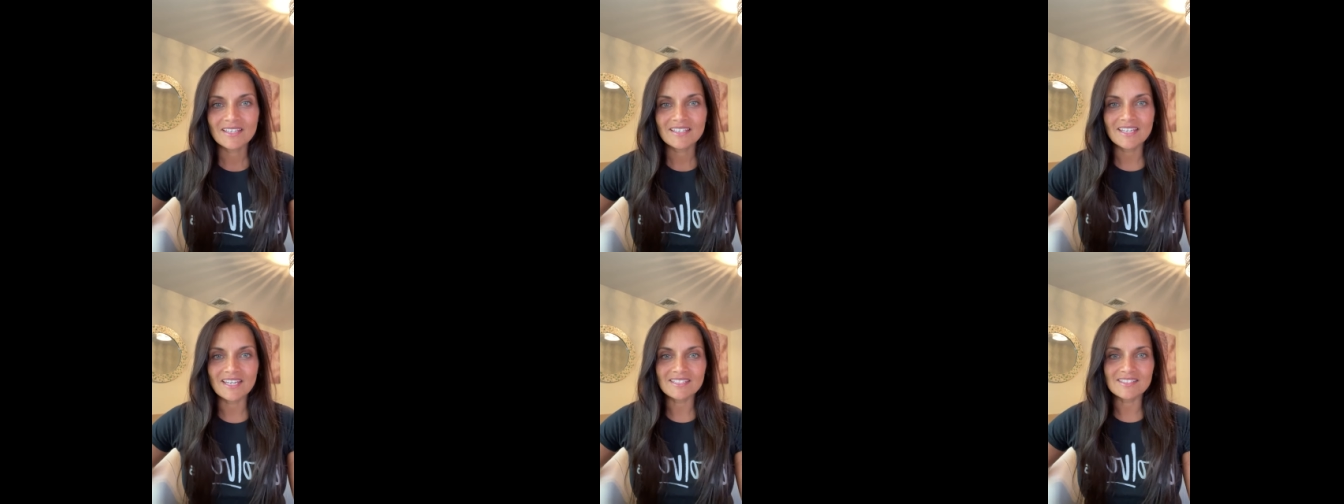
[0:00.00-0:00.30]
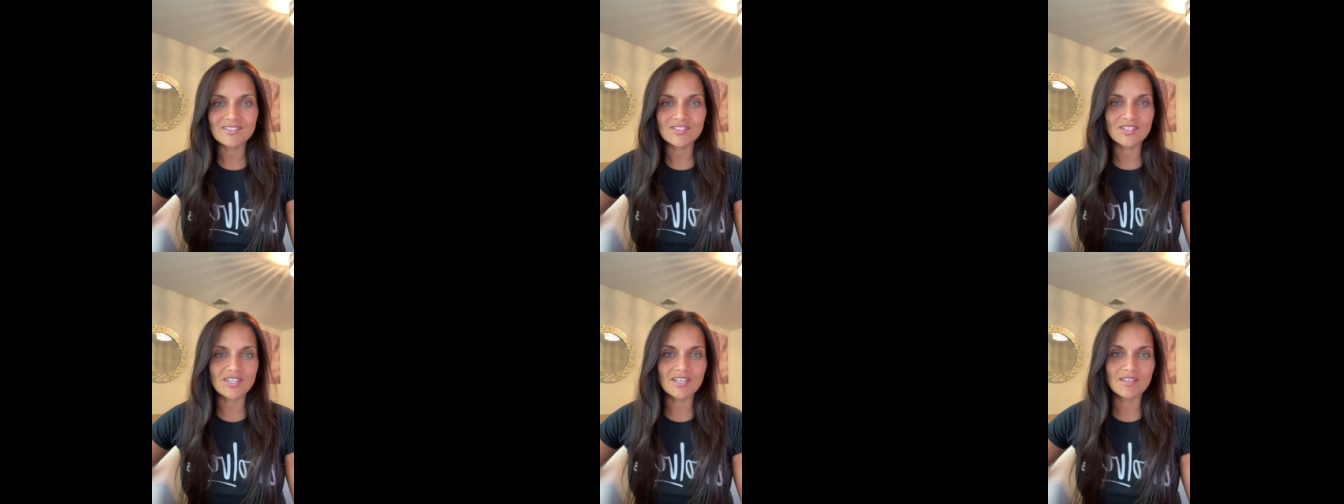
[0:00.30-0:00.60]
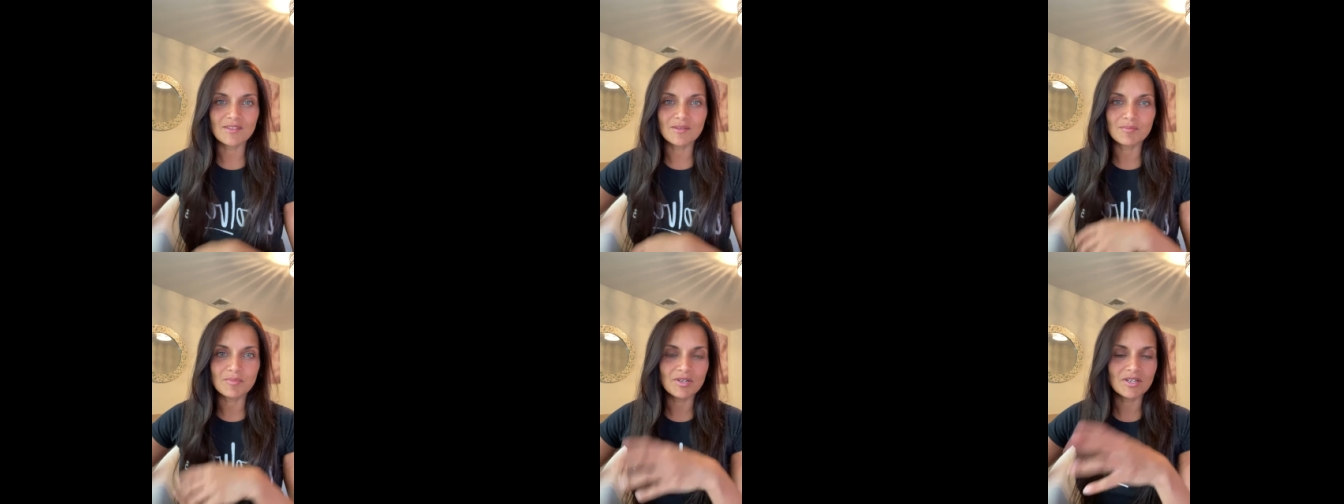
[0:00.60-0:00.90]

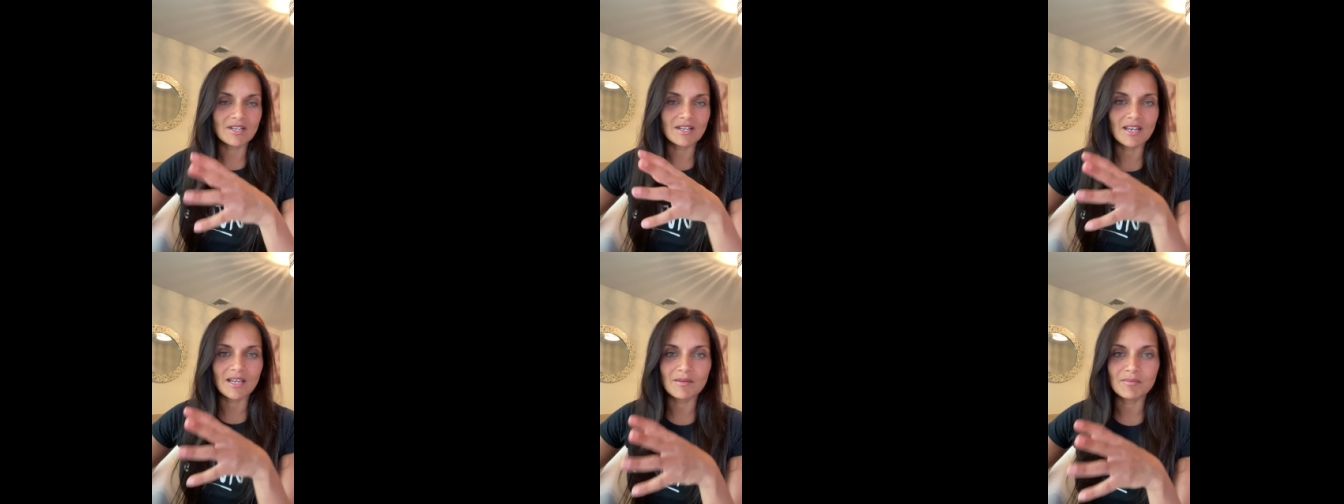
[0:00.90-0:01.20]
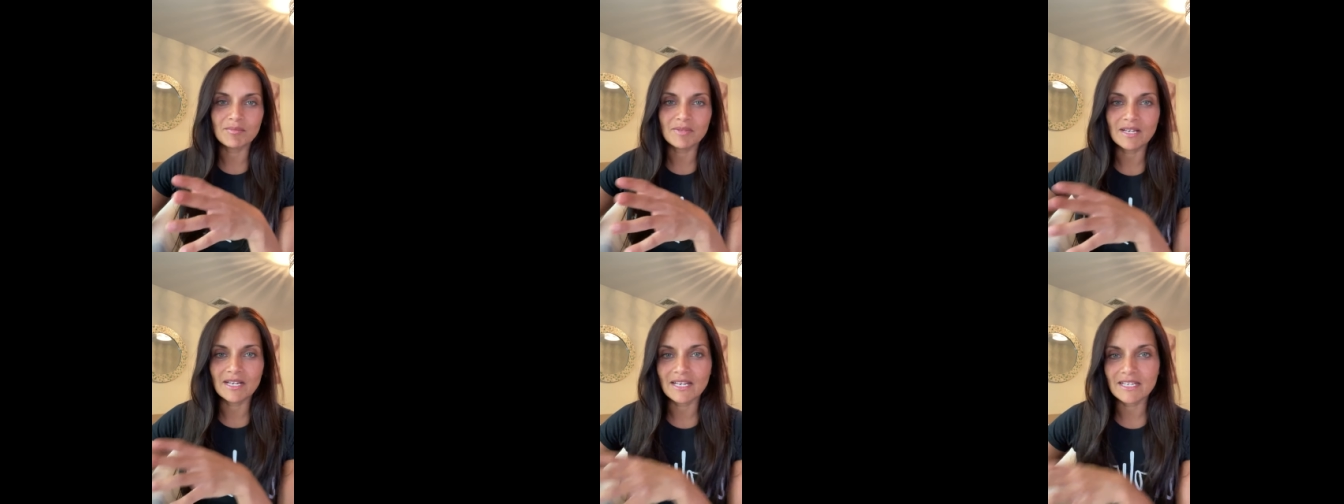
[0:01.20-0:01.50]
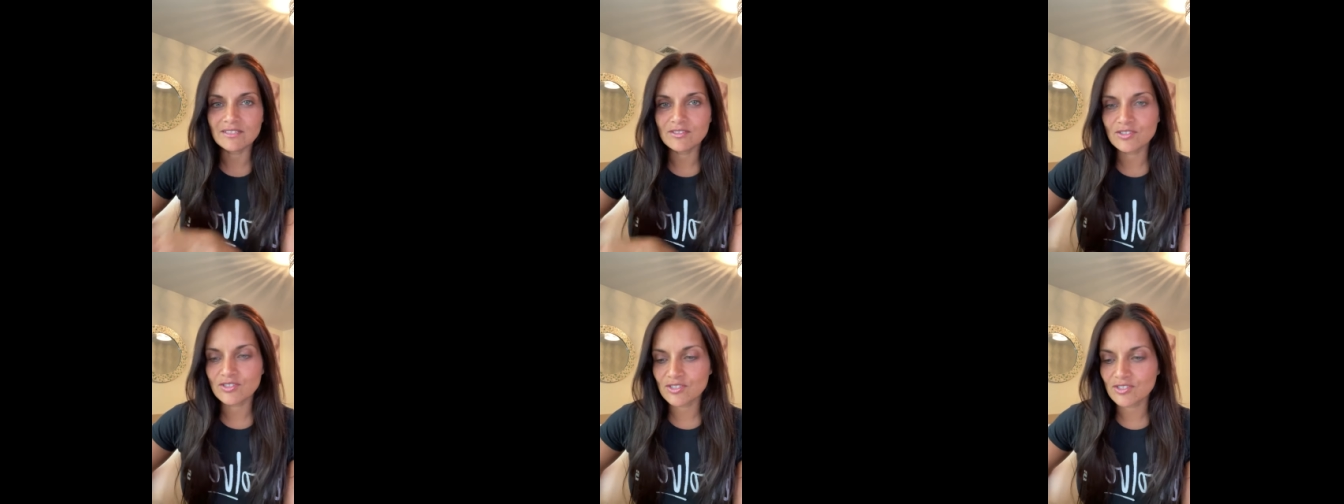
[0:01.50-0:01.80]
Yesterday, the book club
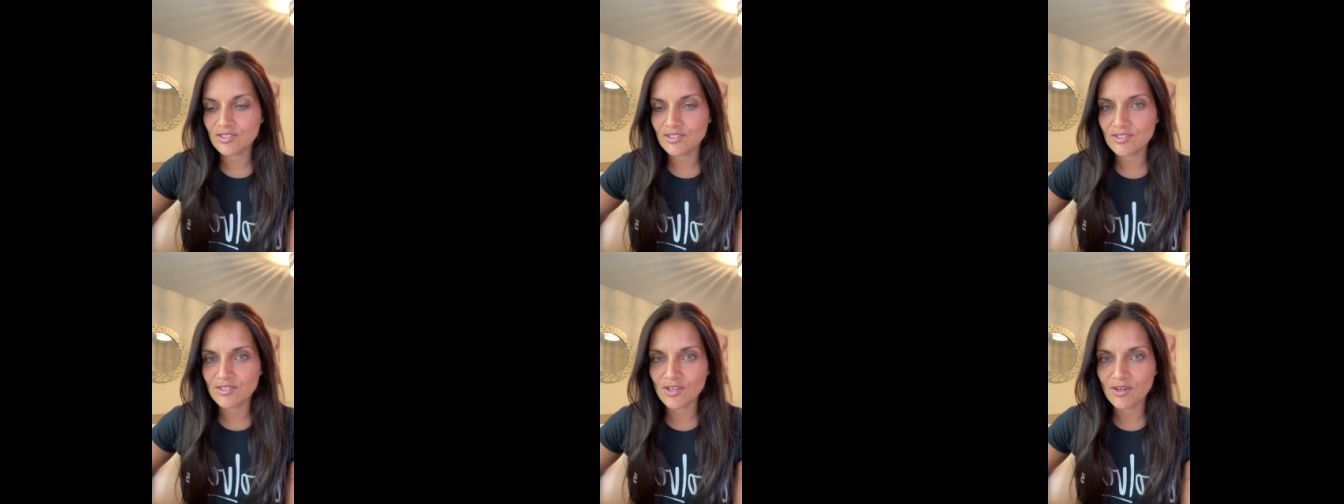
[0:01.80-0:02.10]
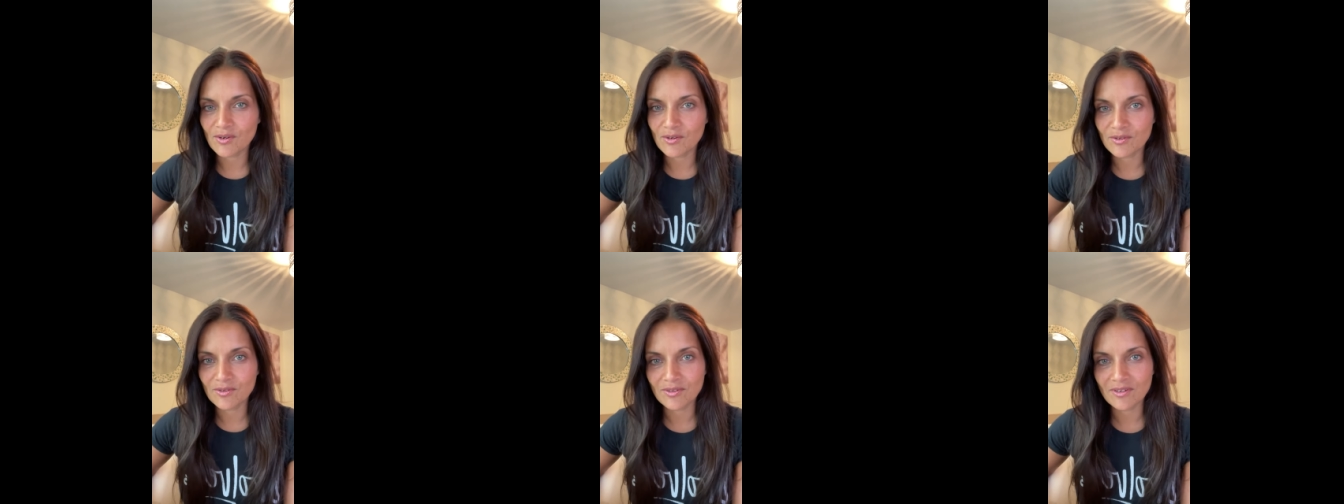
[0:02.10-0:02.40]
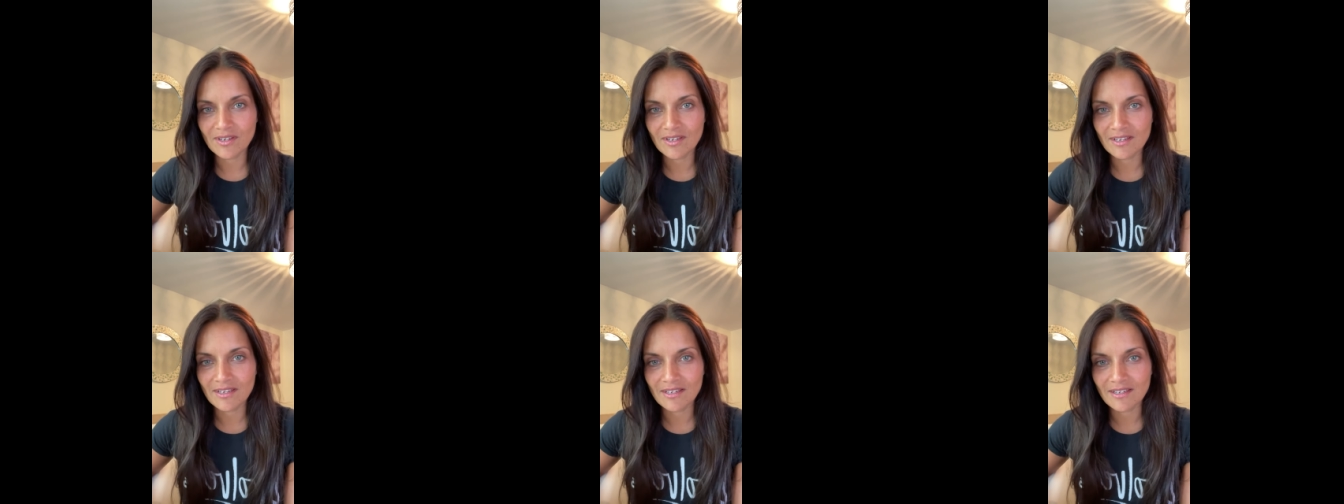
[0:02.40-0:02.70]
glitched,
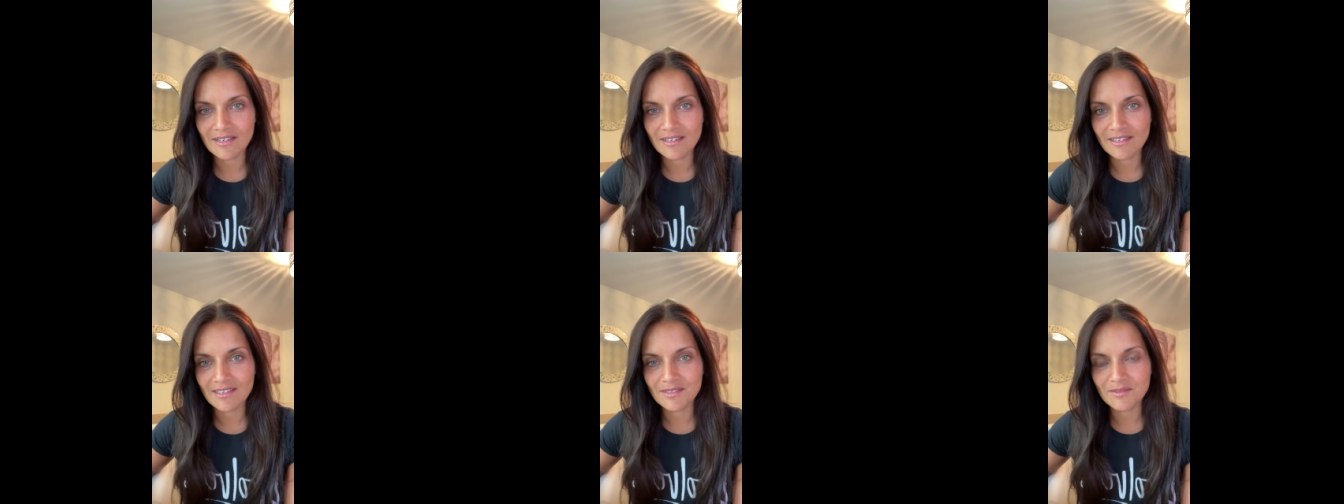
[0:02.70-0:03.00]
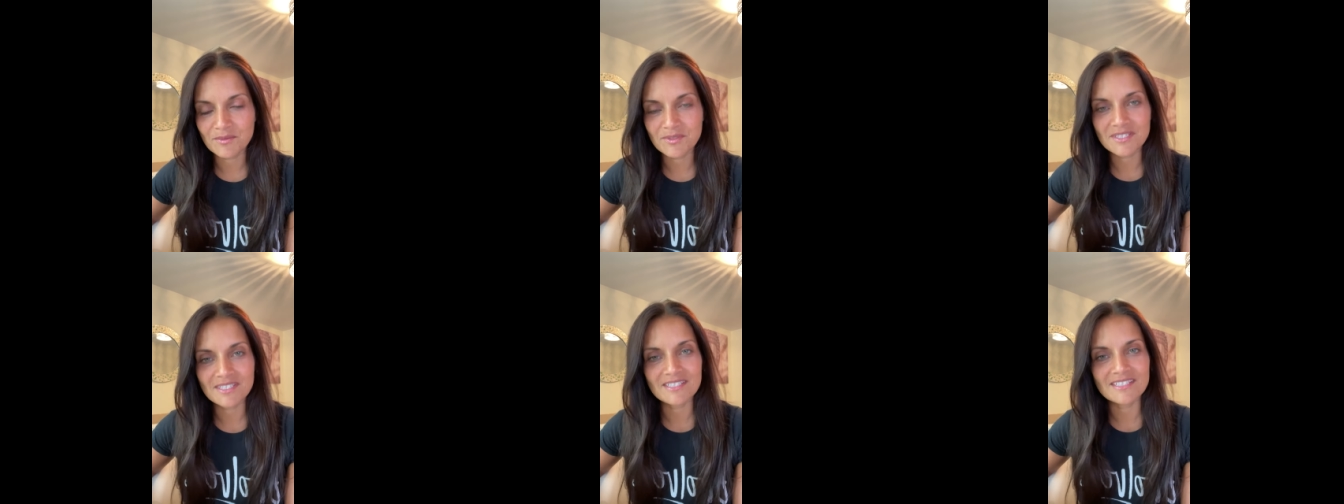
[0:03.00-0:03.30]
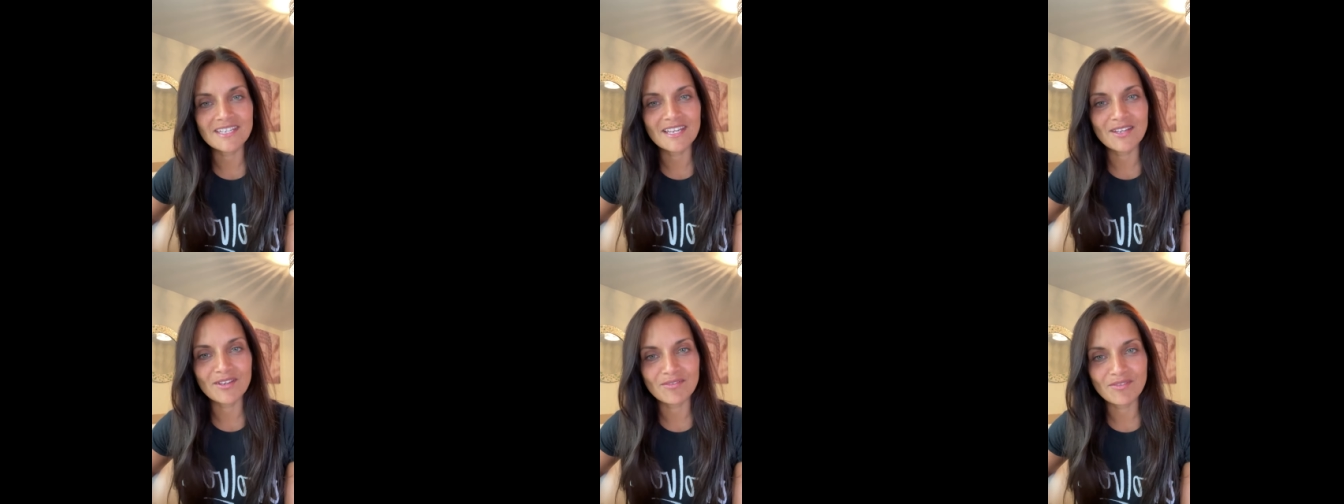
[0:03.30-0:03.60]
so uh, it was
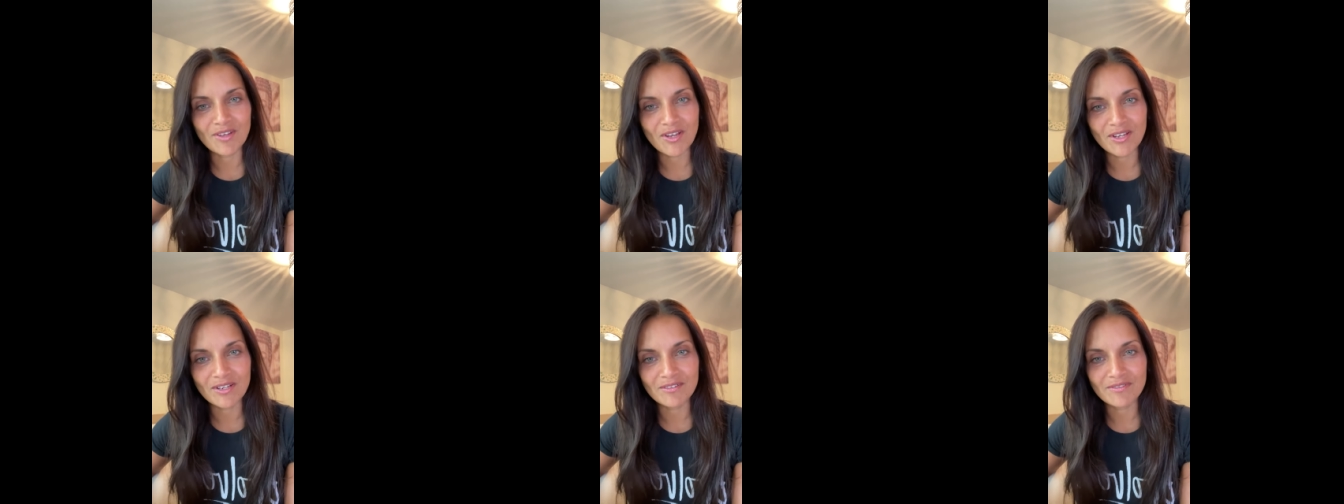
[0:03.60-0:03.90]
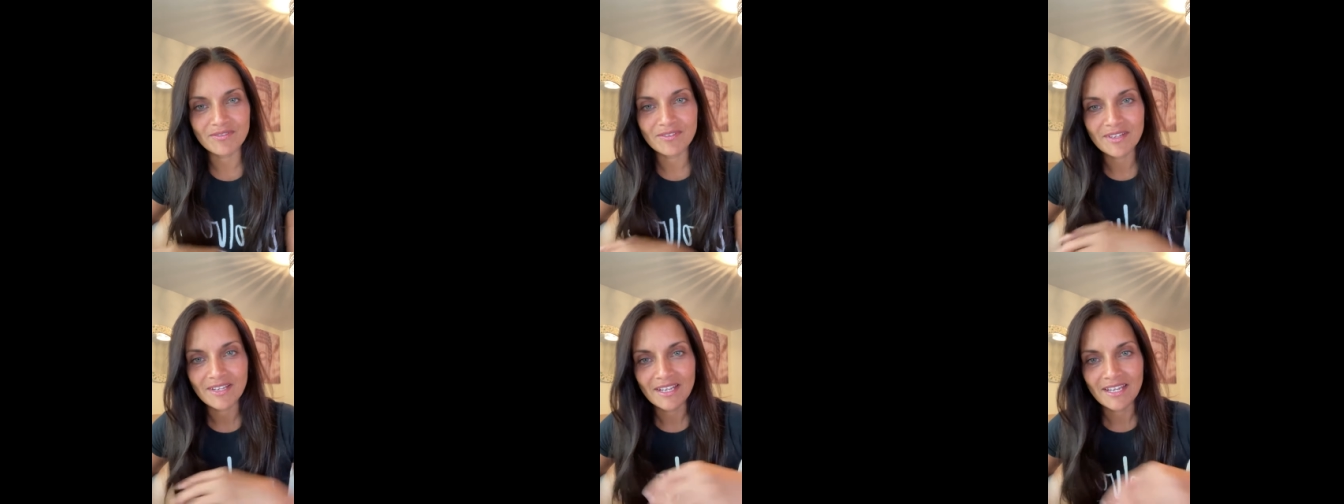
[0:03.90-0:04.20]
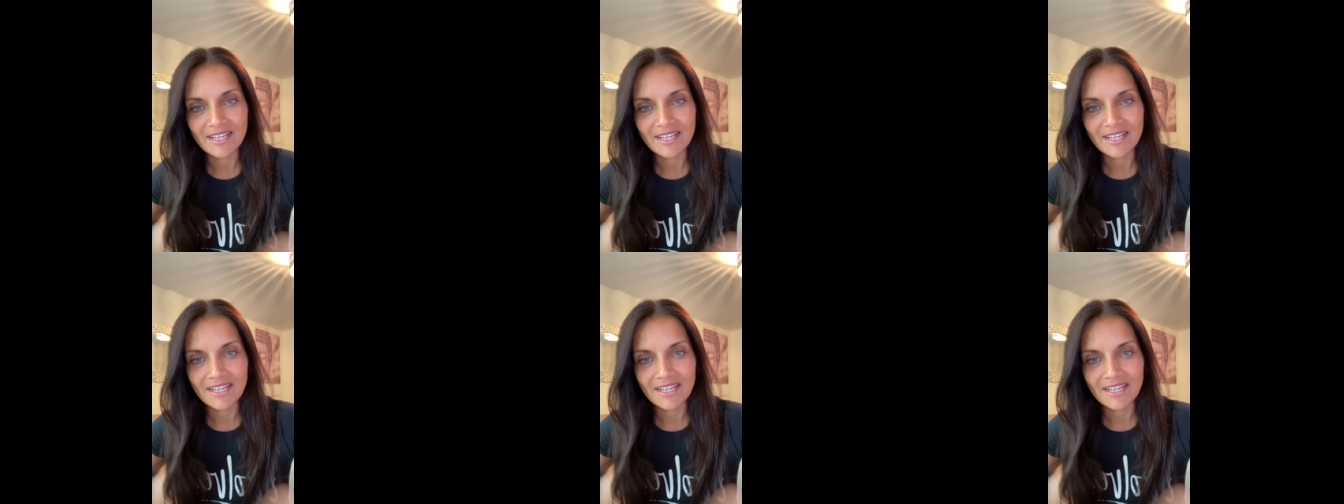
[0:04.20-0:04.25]
a day of a lot of